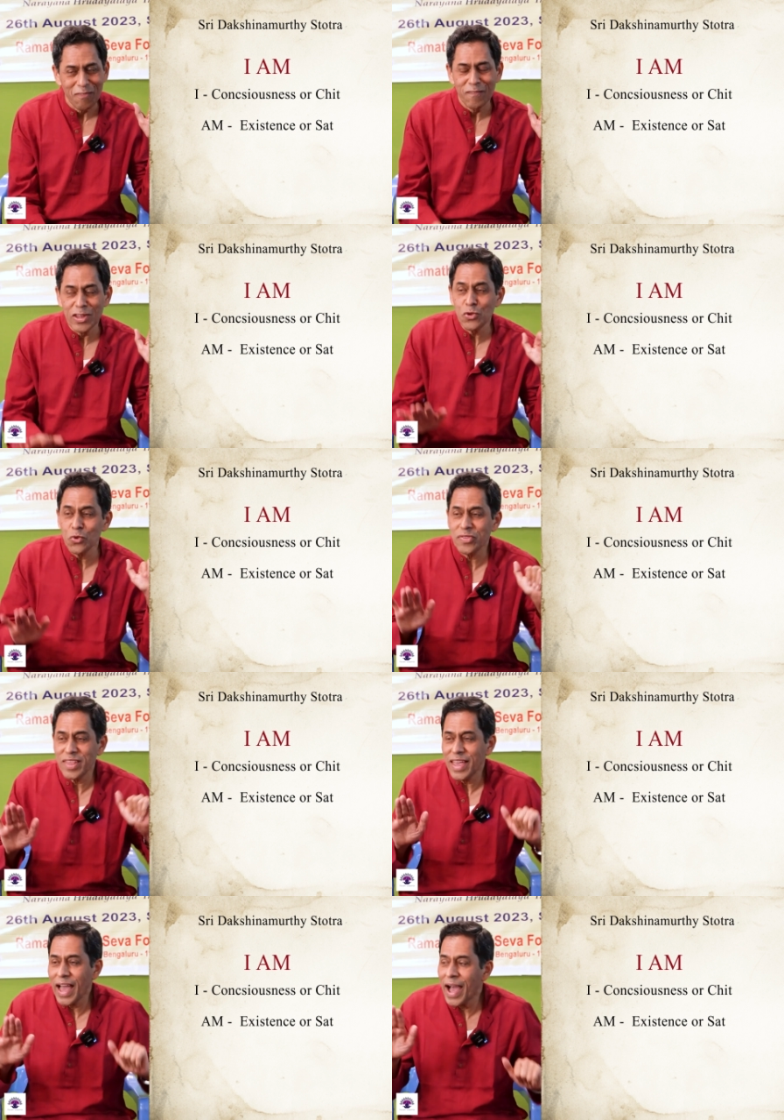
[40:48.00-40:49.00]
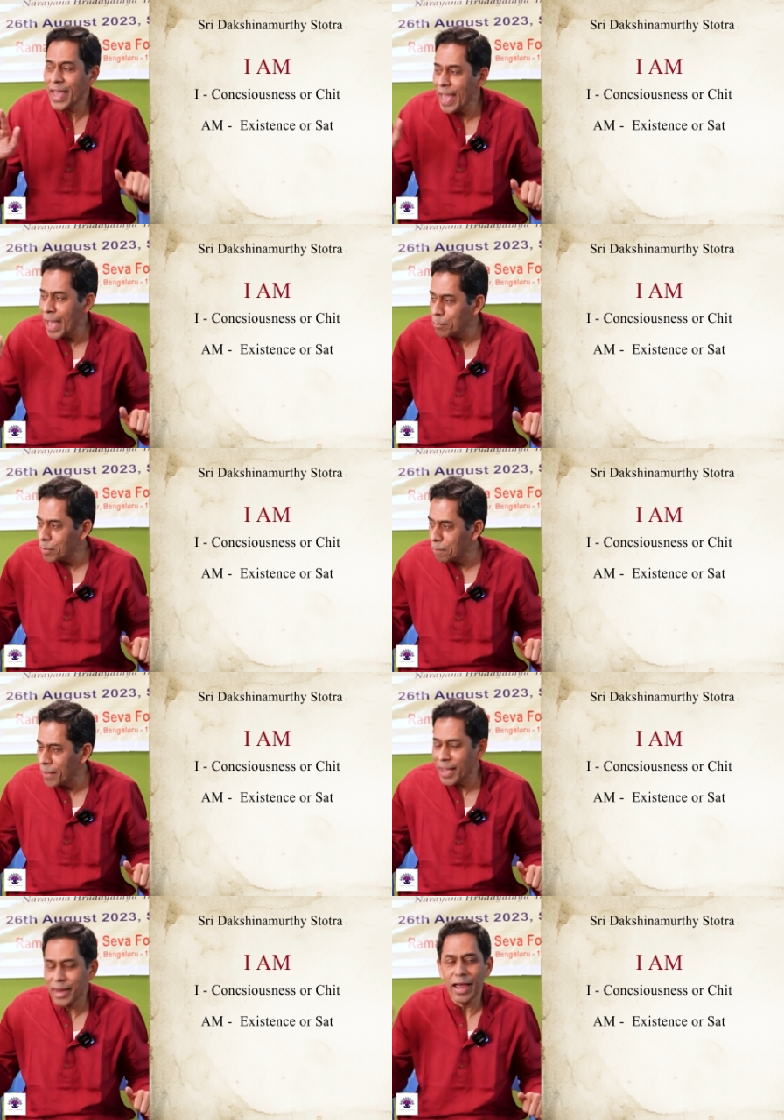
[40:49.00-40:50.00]
When you say I am a
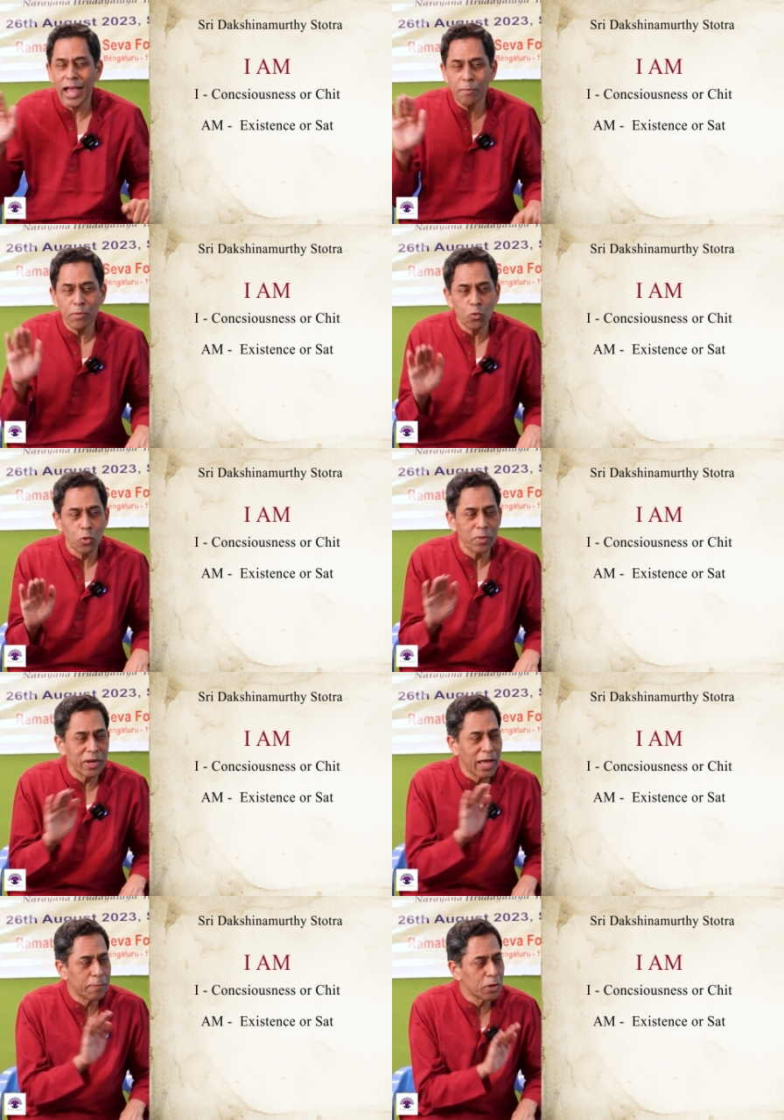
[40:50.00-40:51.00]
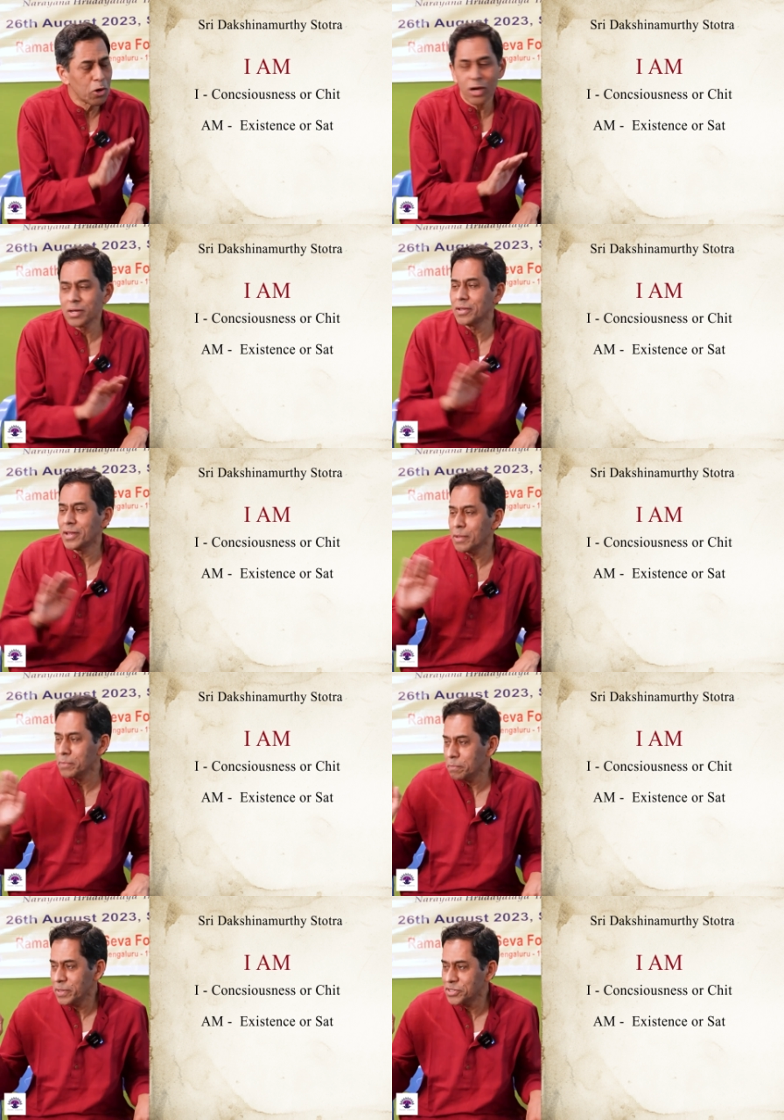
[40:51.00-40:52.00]
man, I am a woman, I am a doctor, I am
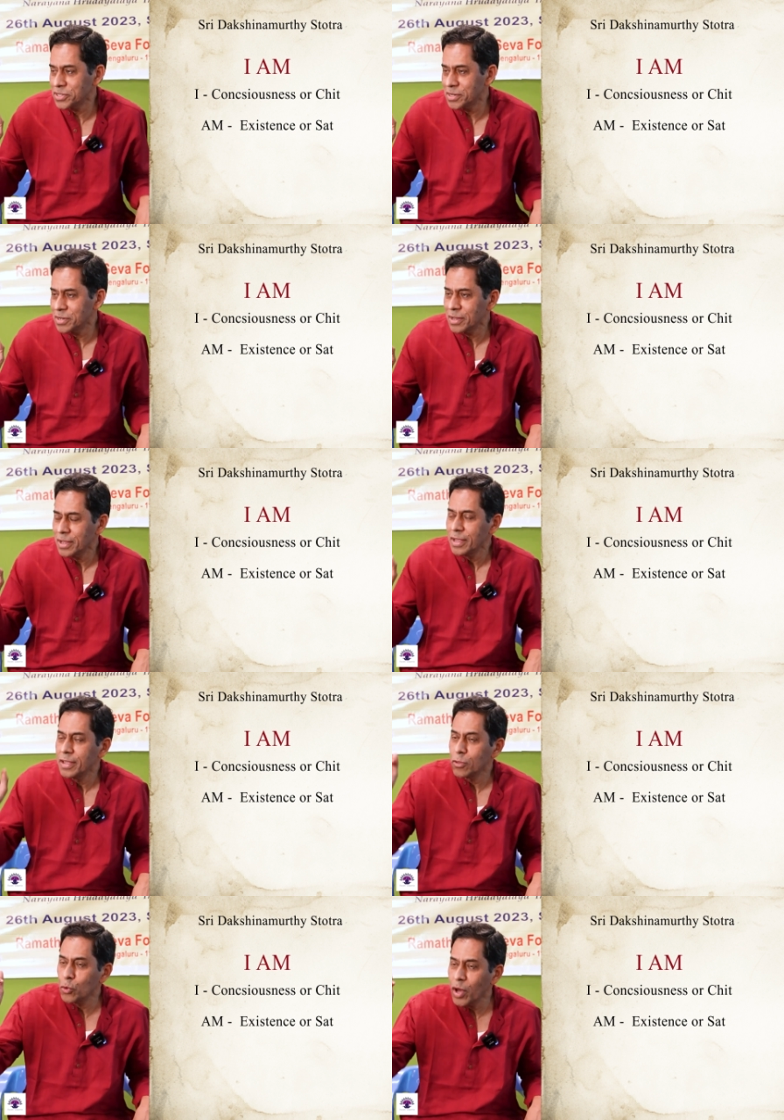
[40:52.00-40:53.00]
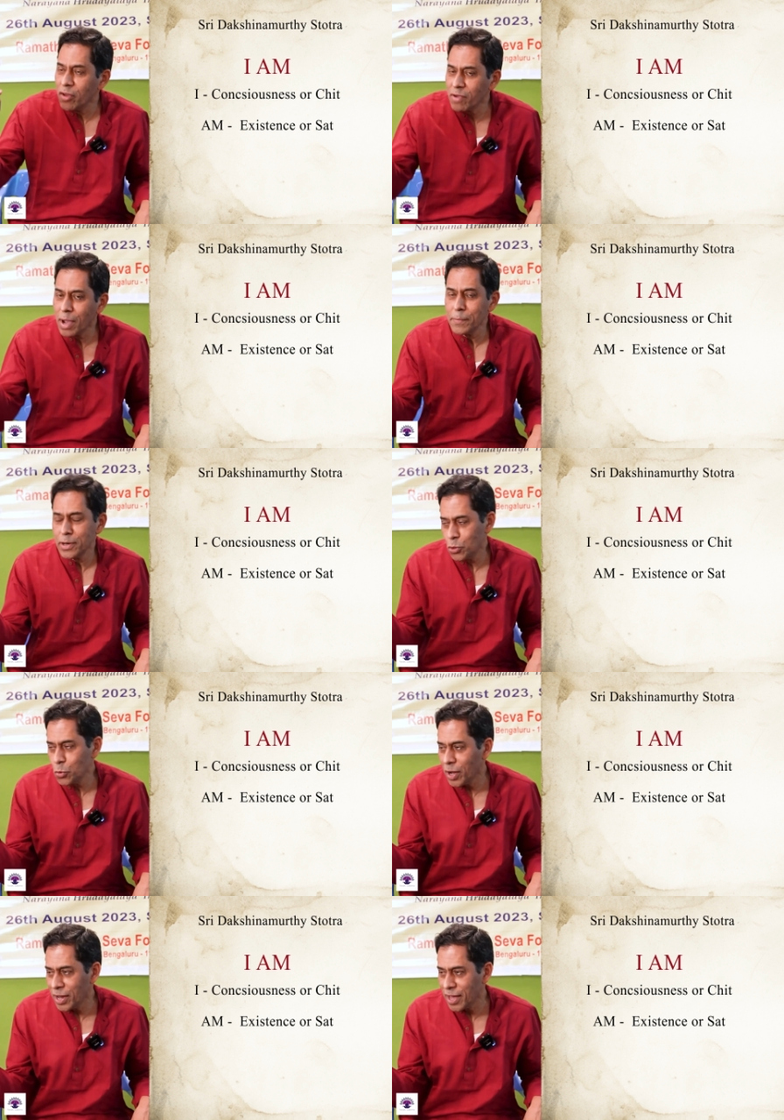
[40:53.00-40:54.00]
a patient, you have come
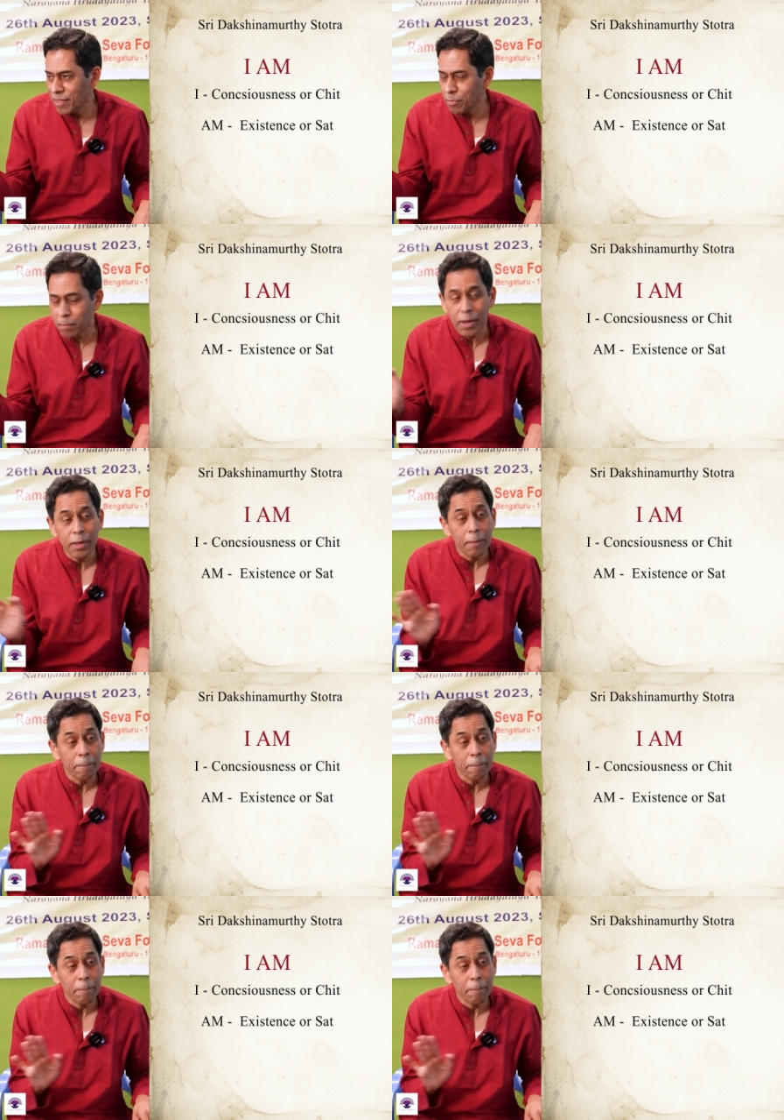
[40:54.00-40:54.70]
into anatma.